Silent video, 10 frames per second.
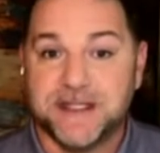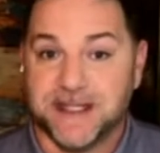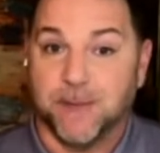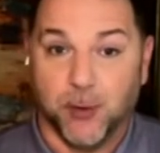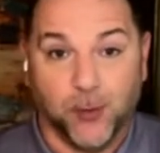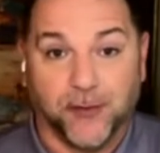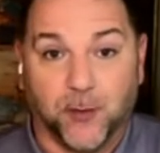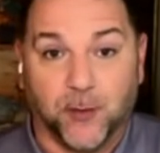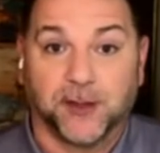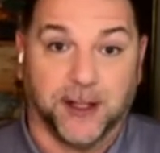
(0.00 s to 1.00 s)
team who won the
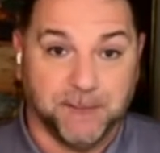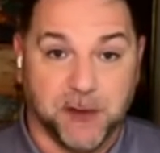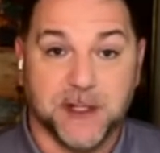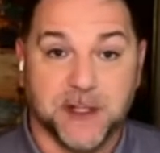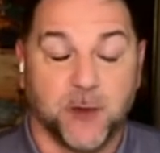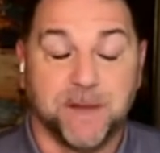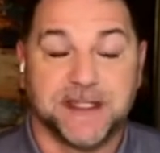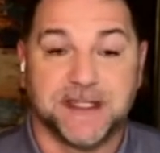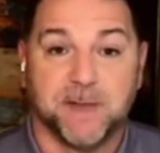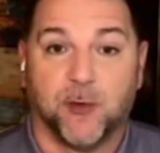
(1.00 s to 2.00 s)
World Cup, U.S.
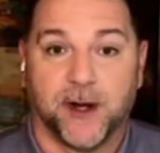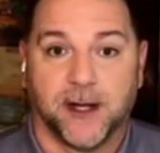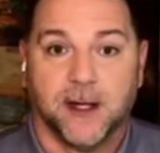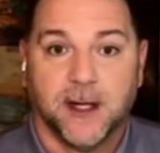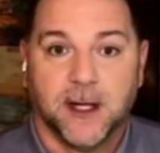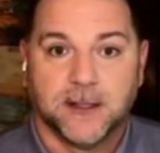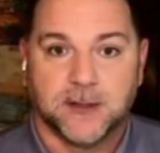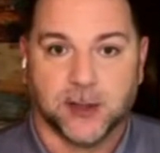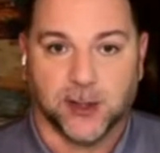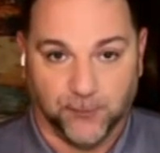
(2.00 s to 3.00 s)
women's team who won it,
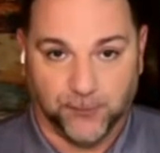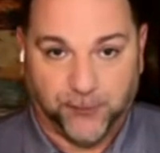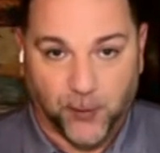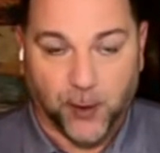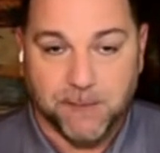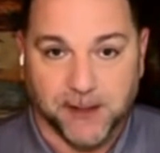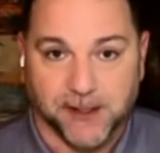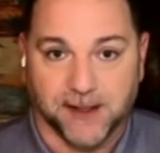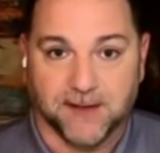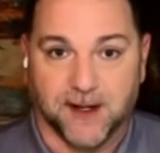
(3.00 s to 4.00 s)
took home $4
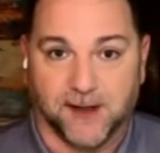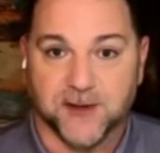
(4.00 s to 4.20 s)
million.